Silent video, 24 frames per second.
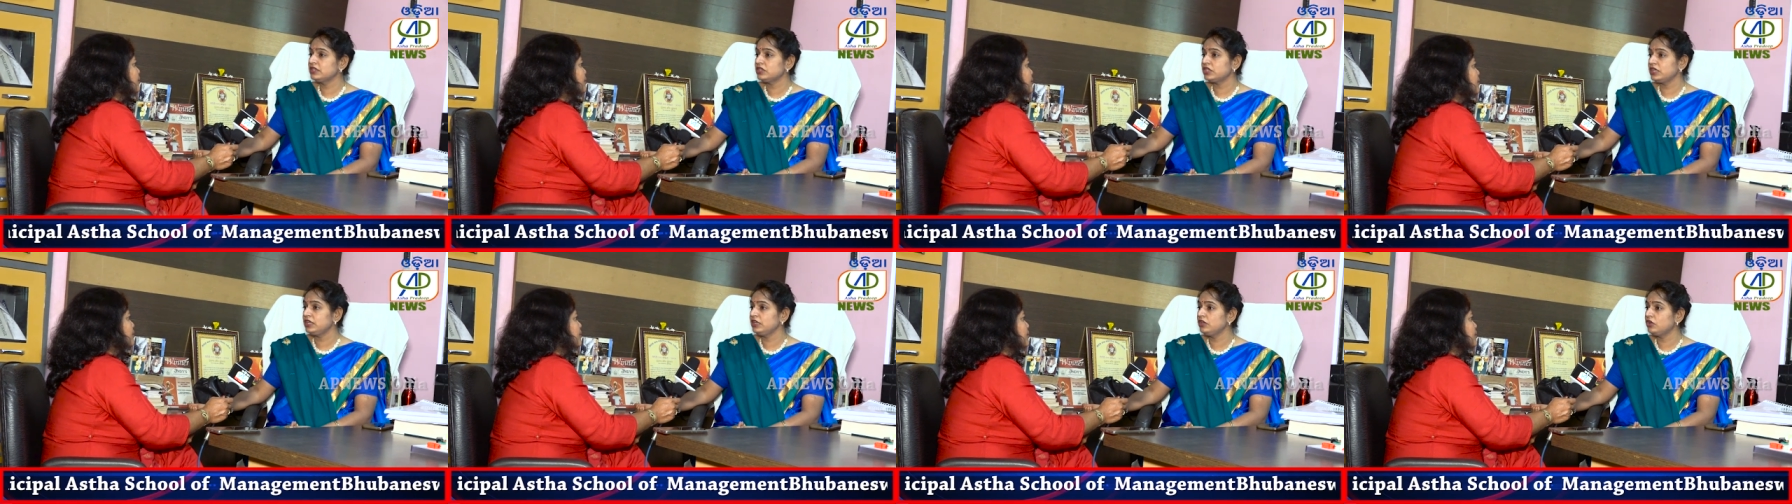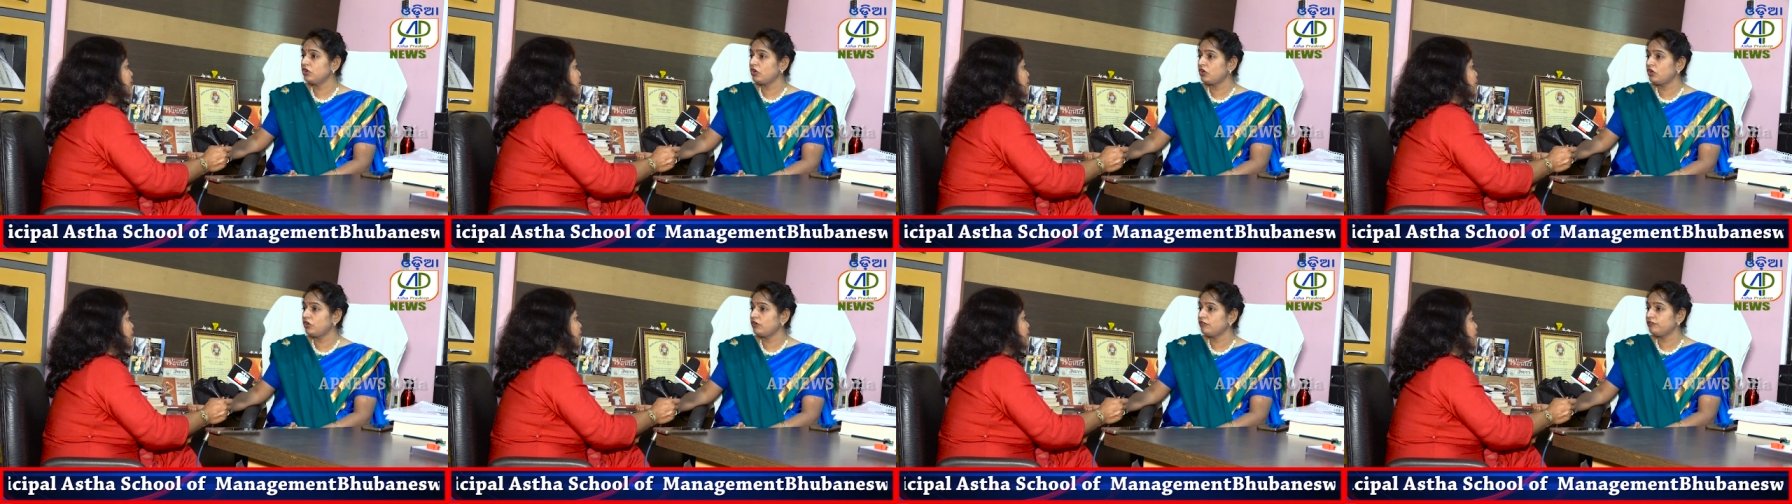
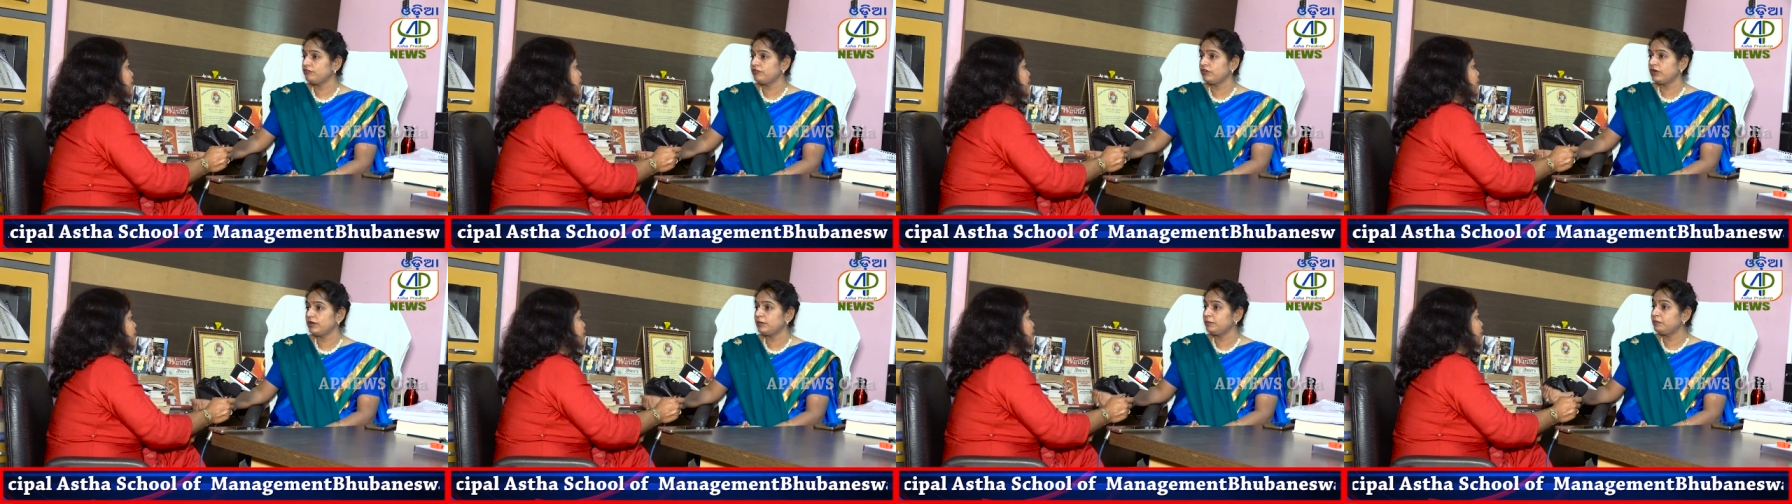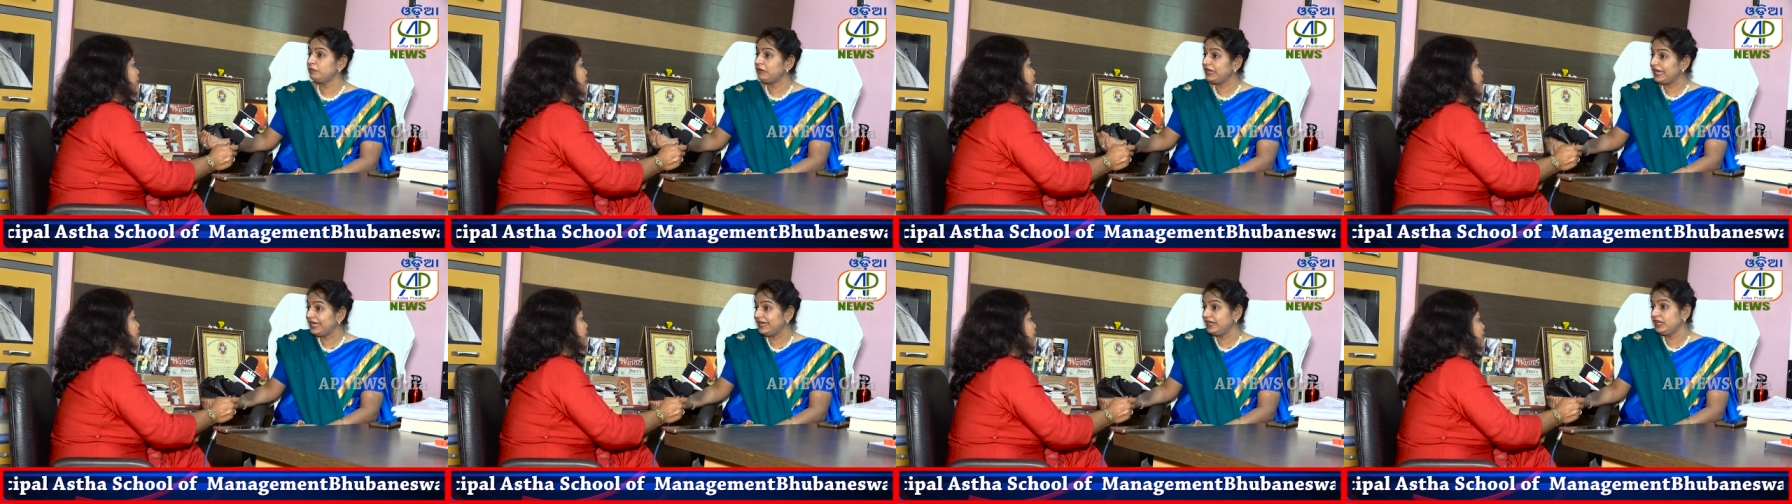think
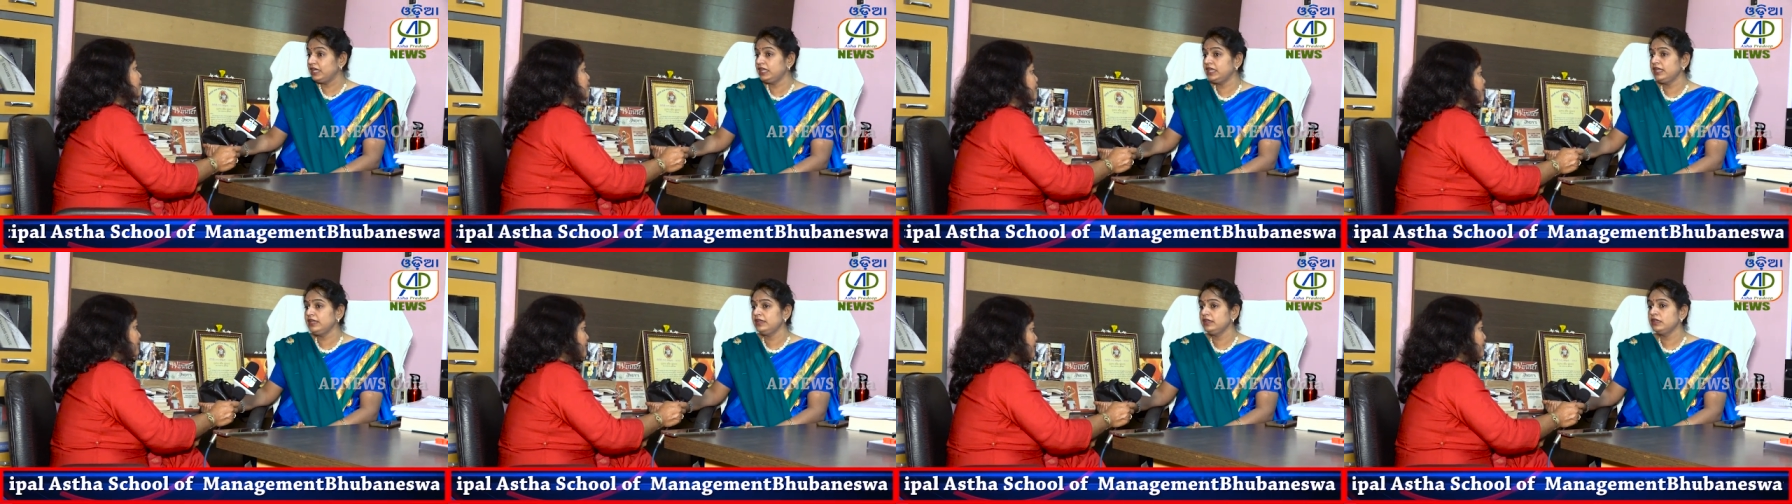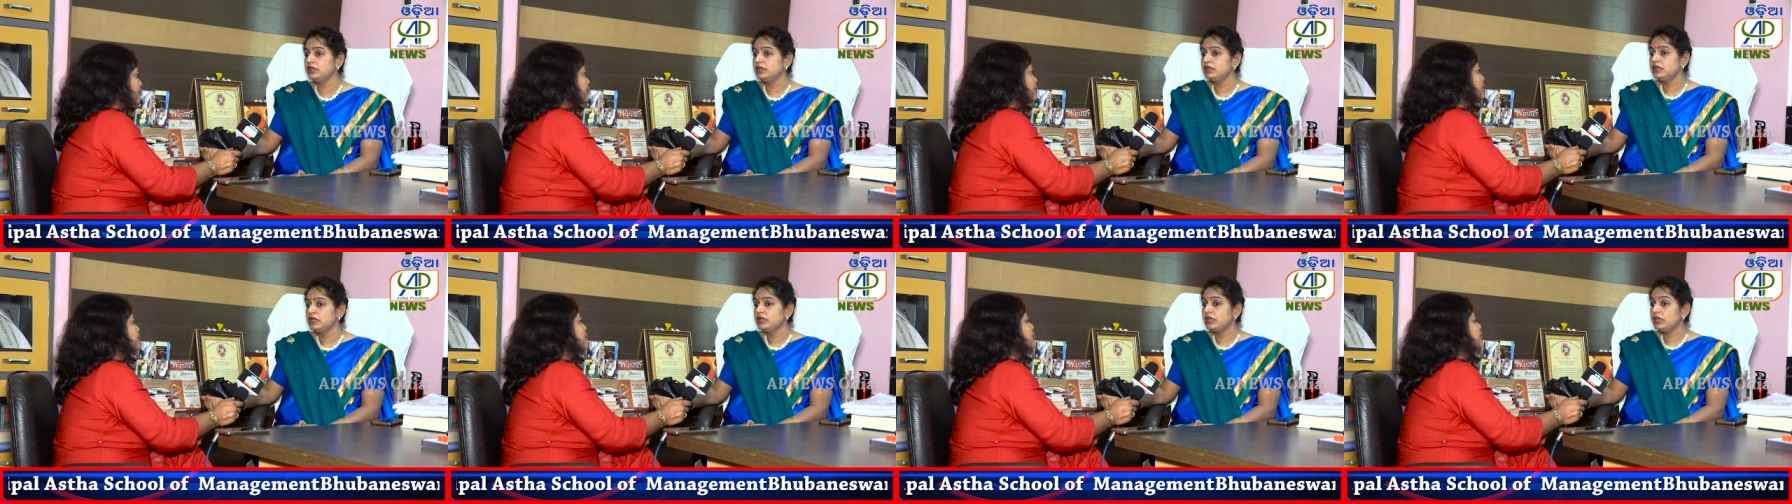of
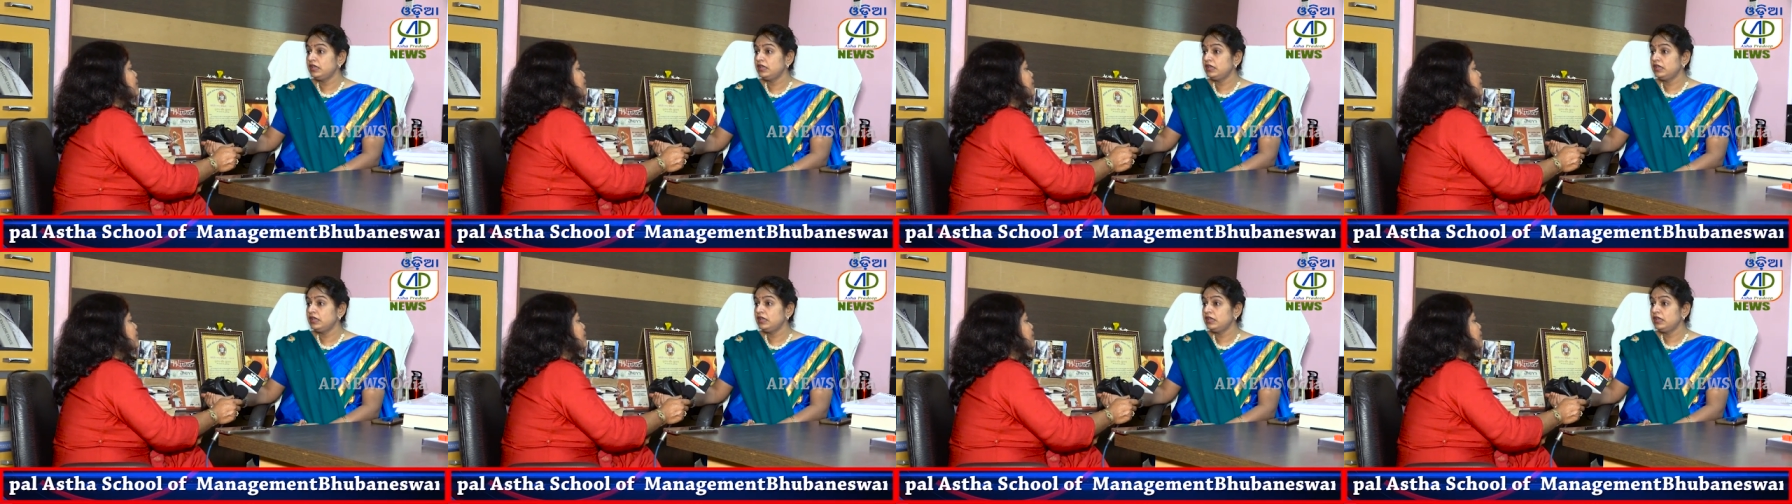blending